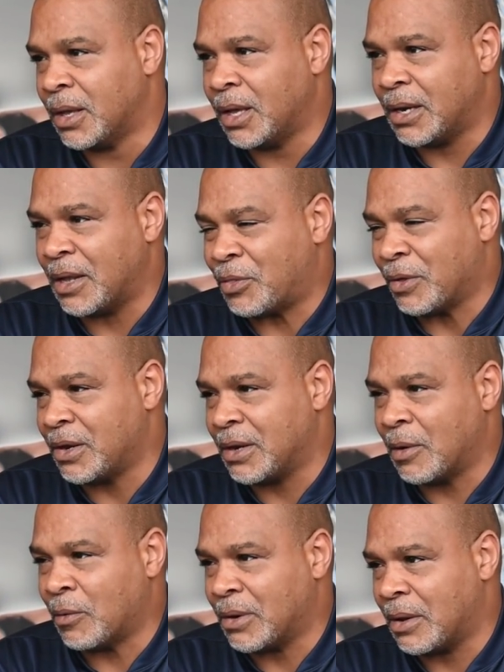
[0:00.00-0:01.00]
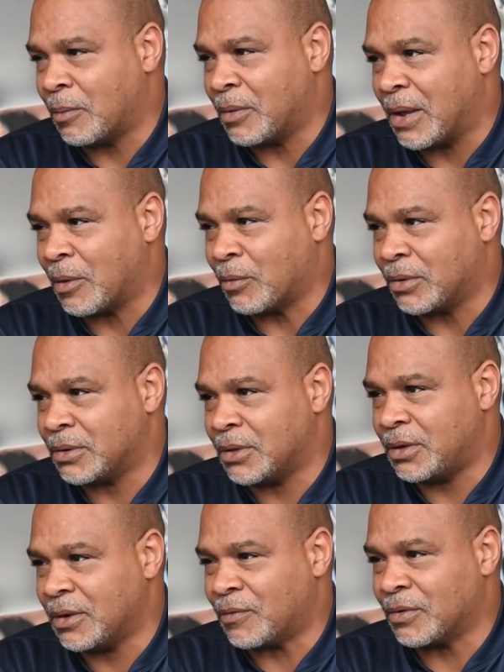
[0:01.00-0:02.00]
And I think now when
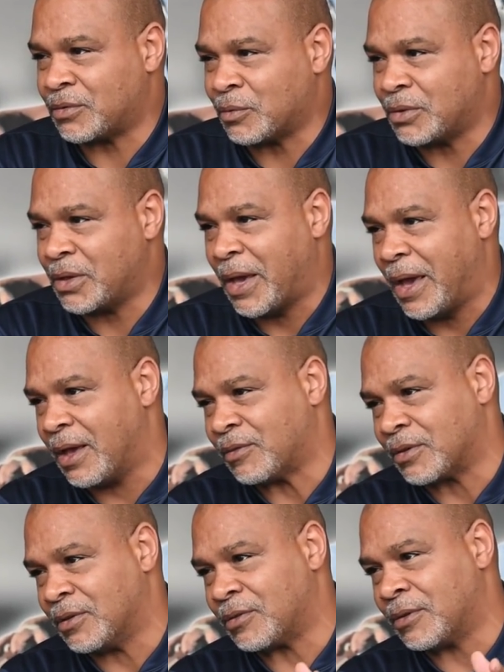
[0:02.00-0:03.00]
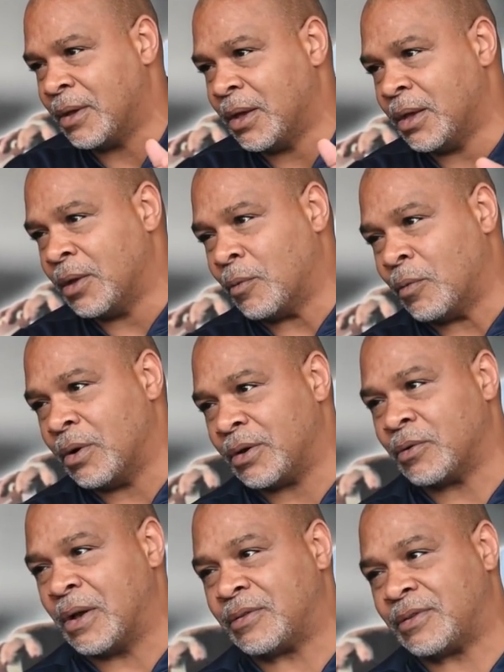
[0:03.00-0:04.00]
you ask is, what
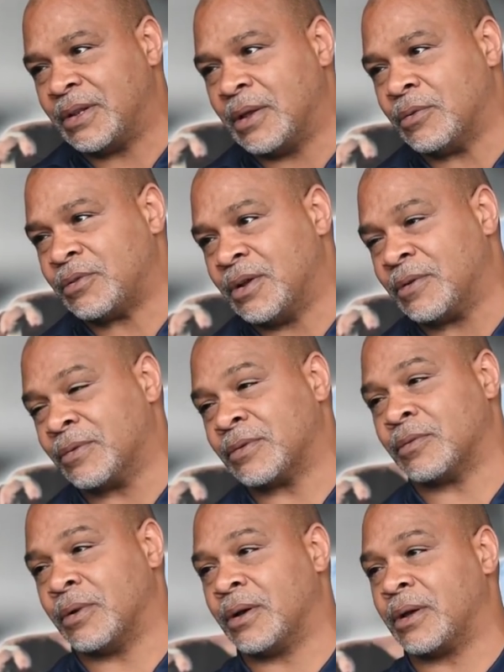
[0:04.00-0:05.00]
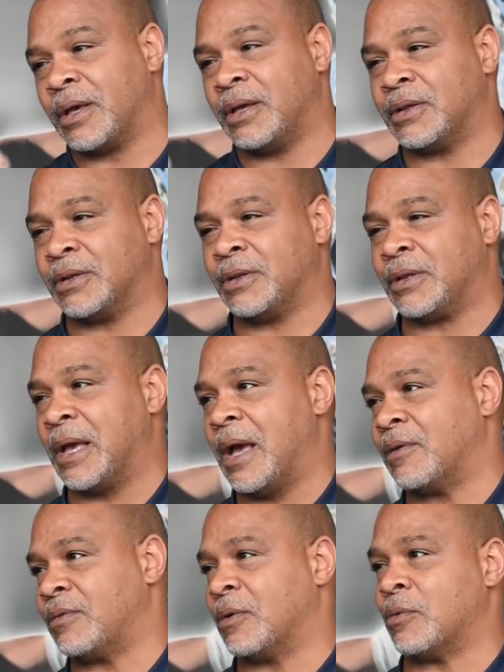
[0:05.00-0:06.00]
do I see that was different? Well, the
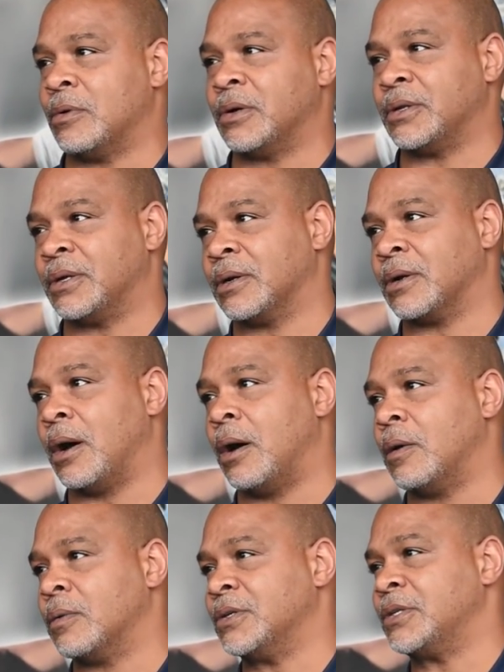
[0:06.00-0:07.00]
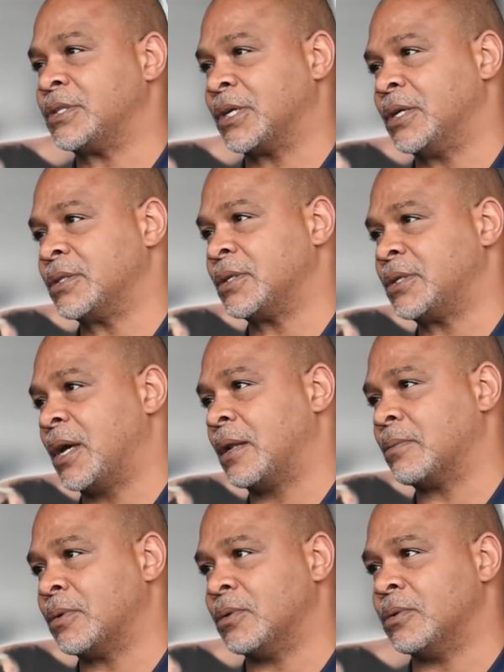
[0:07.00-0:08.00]
guys that won here always change the
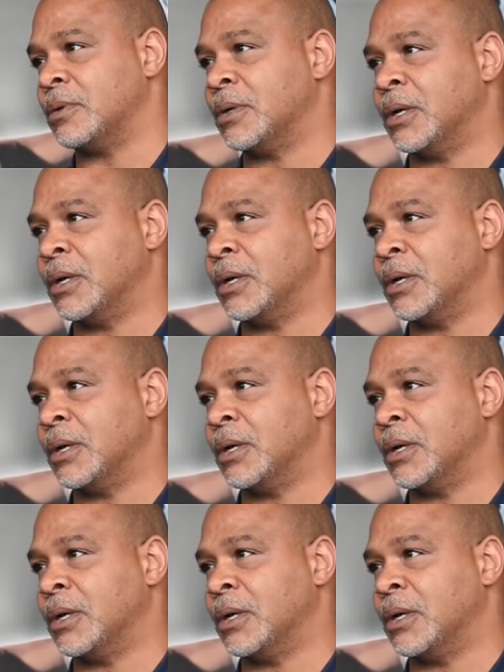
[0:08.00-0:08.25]
talent pool.